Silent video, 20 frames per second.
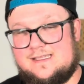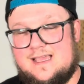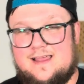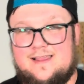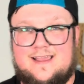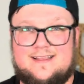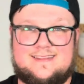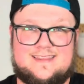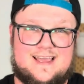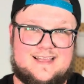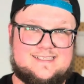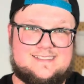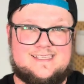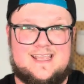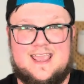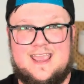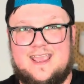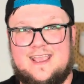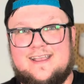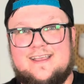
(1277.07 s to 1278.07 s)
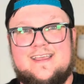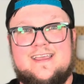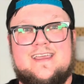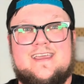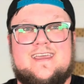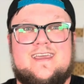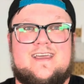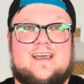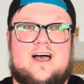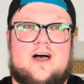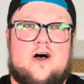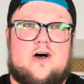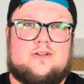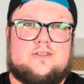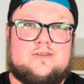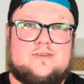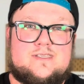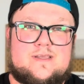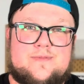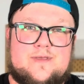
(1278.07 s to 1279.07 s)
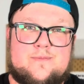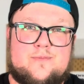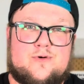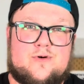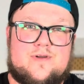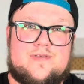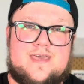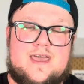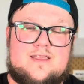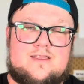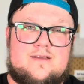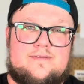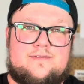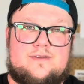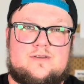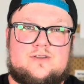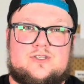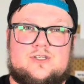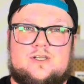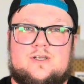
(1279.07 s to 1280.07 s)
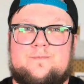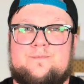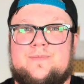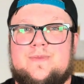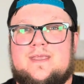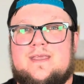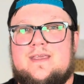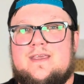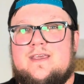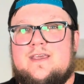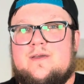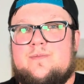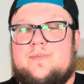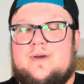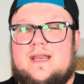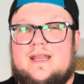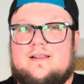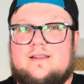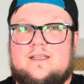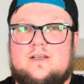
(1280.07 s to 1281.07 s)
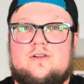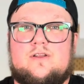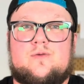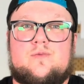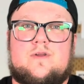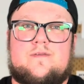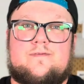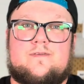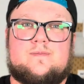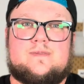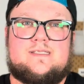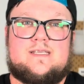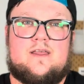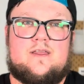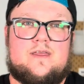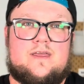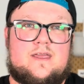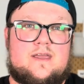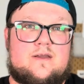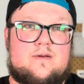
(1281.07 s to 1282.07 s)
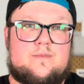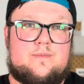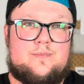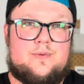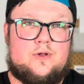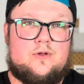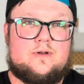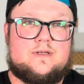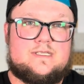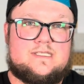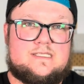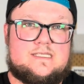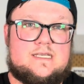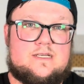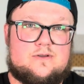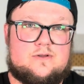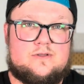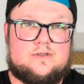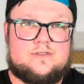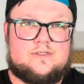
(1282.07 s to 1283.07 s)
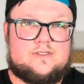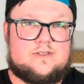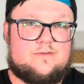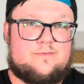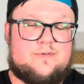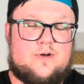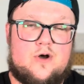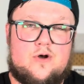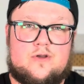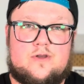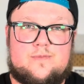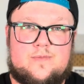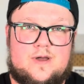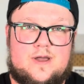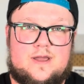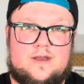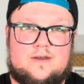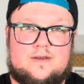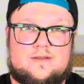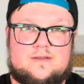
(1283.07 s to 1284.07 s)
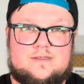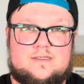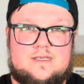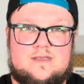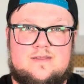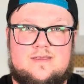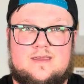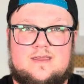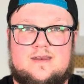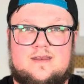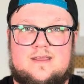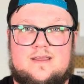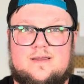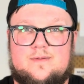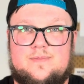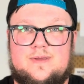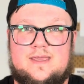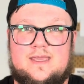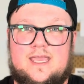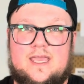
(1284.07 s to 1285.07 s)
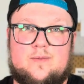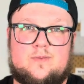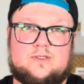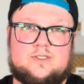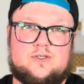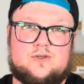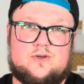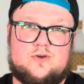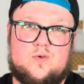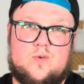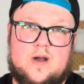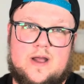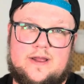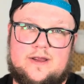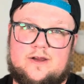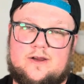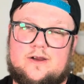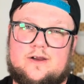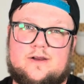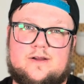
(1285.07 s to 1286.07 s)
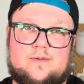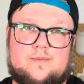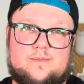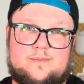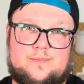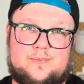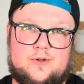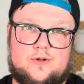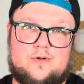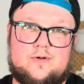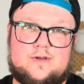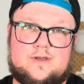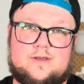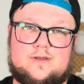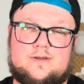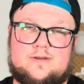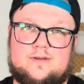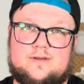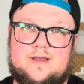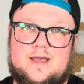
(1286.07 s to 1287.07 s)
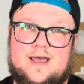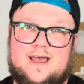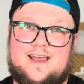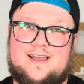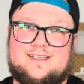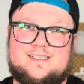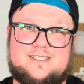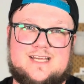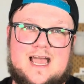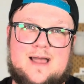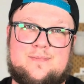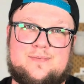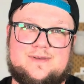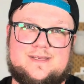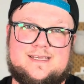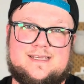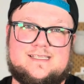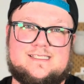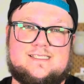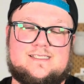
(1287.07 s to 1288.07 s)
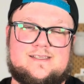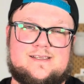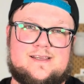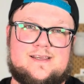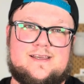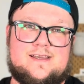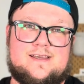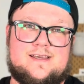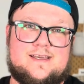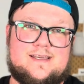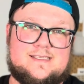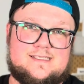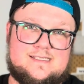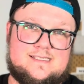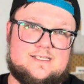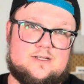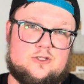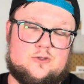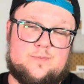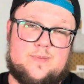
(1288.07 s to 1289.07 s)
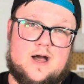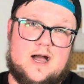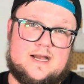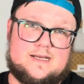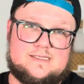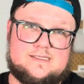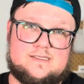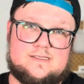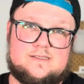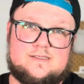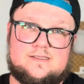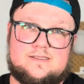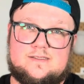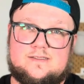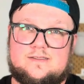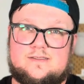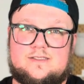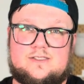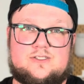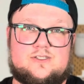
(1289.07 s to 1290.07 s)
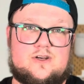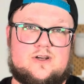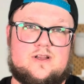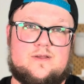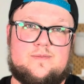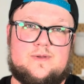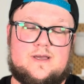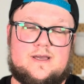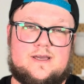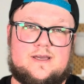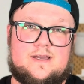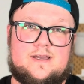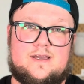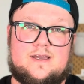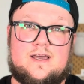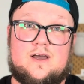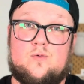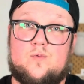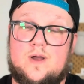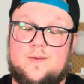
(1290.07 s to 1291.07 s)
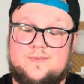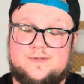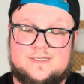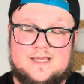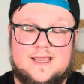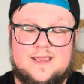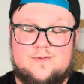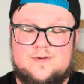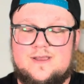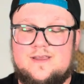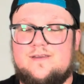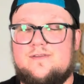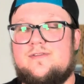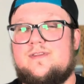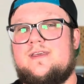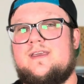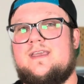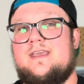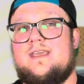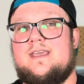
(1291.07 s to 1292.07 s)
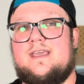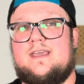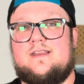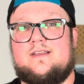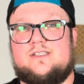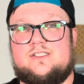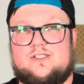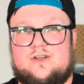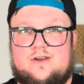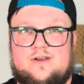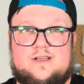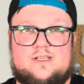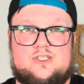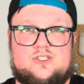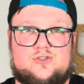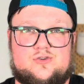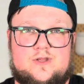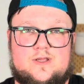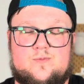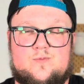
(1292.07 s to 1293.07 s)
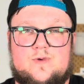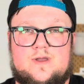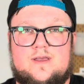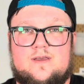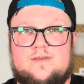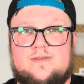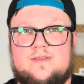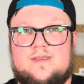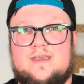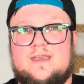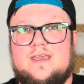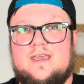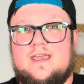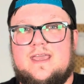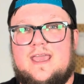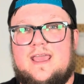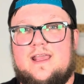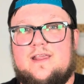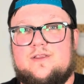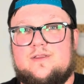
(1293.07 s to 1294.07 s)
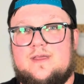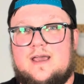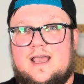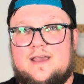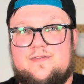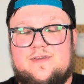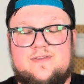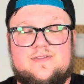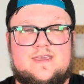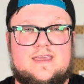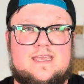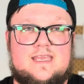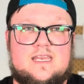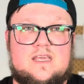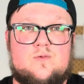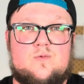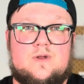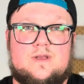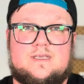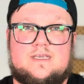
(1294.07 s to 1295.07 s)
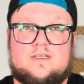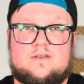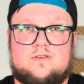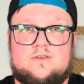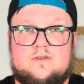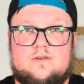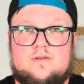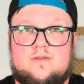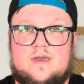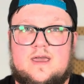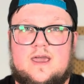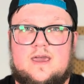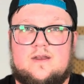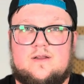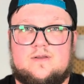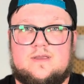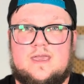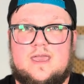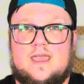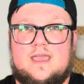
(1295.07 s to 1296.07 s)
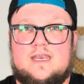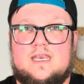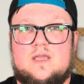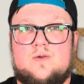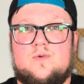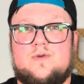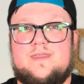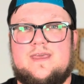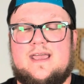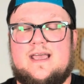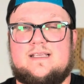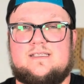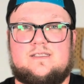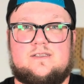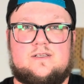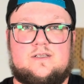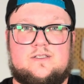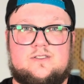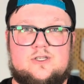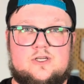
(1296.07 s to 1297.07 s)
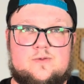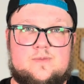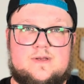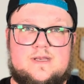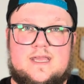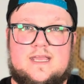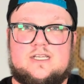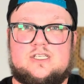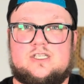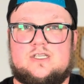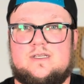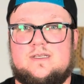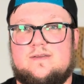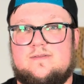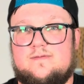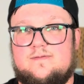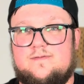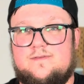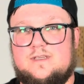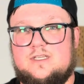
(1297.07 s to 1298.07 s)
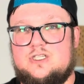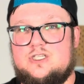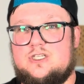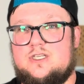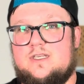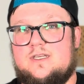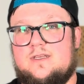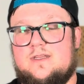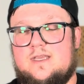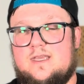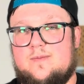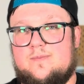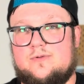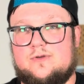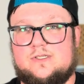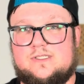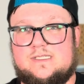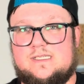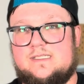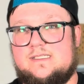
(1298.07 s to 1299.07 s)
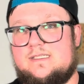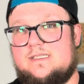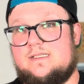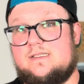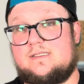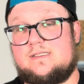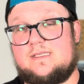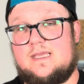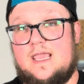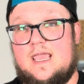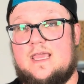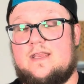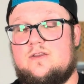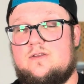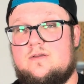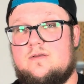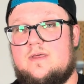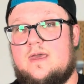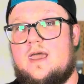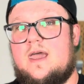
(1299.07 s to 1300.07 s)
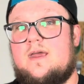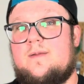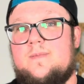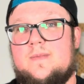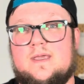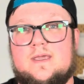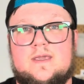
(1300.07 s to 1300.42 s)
I like that saying. I'll do something more with that in the future. But I literally went from selling bulk singles of Pokemon to then being able to acquire bulk Japanese sealed boxes to start a website with and to start a stream with. And I think that anyone can do that, okay? Anyone that has the determination, vision, and persistence can do that.